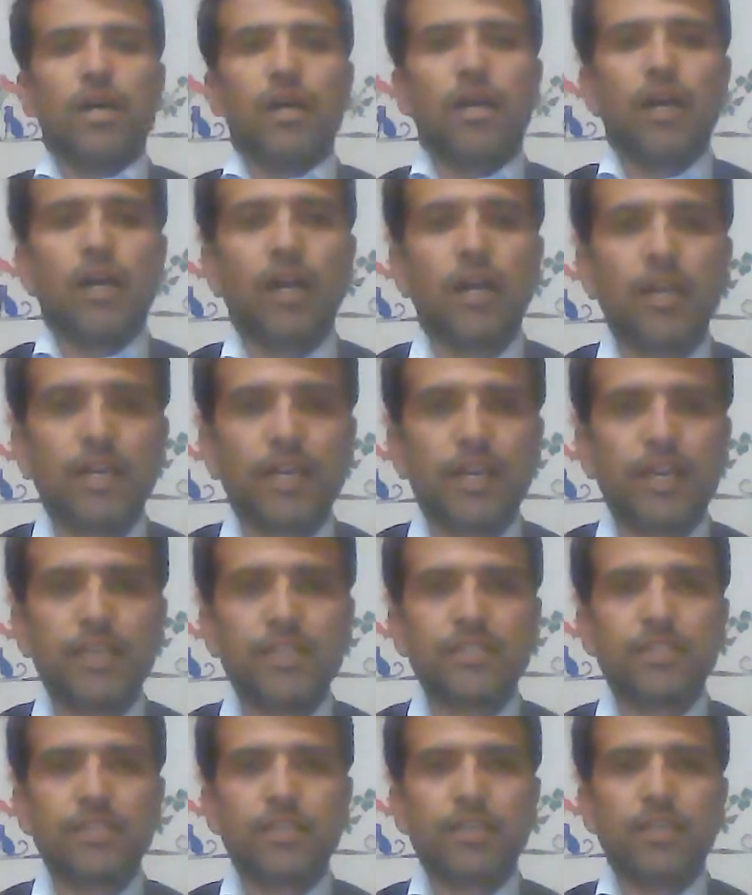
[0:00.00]
Hi
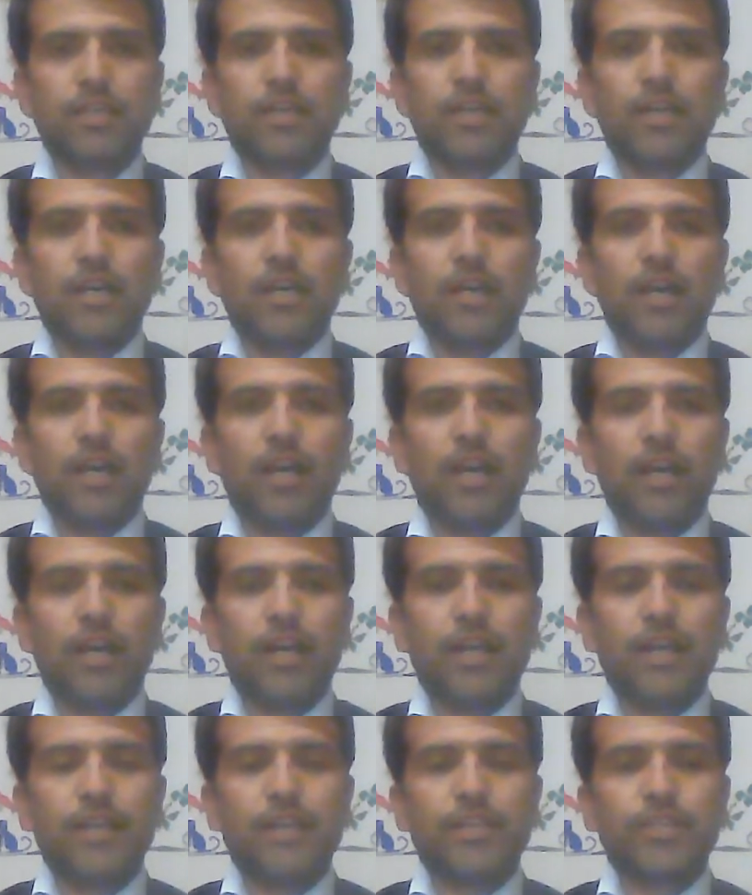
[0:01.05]
guys.
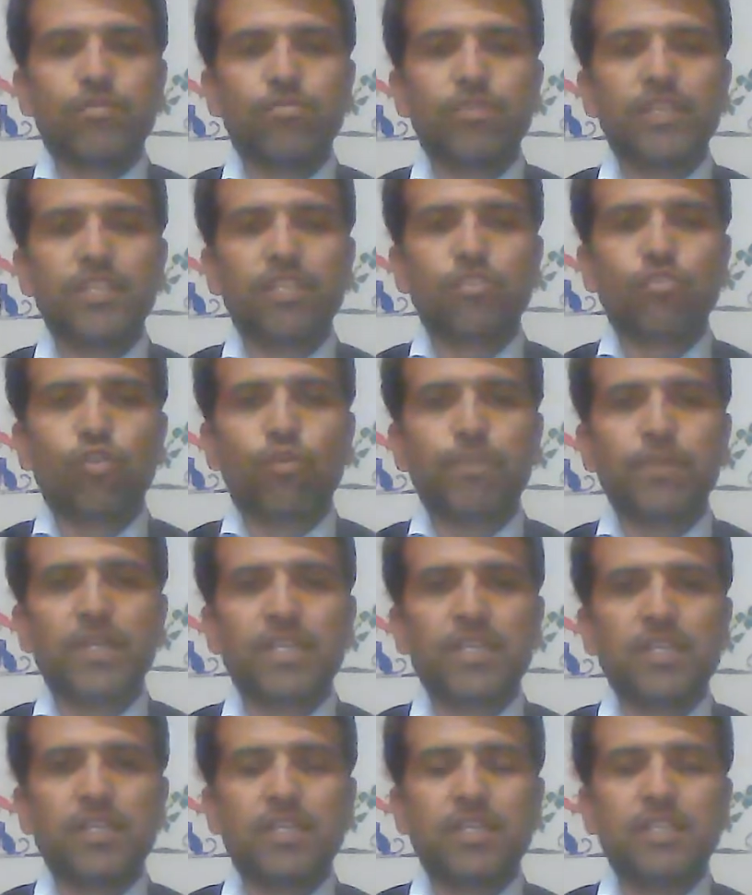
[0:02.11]
Today the
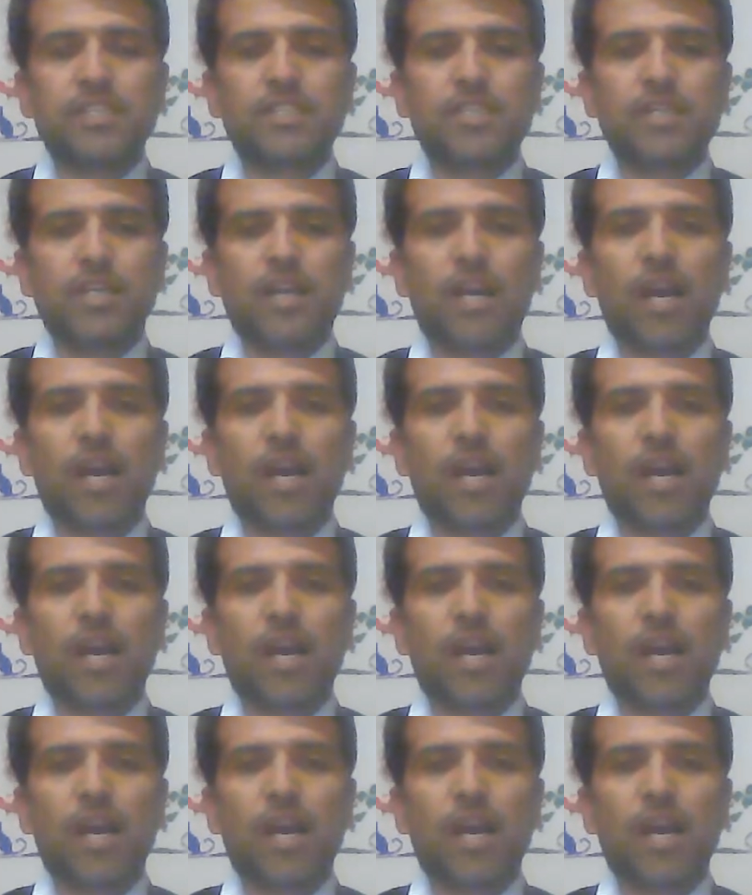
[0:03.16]
topic is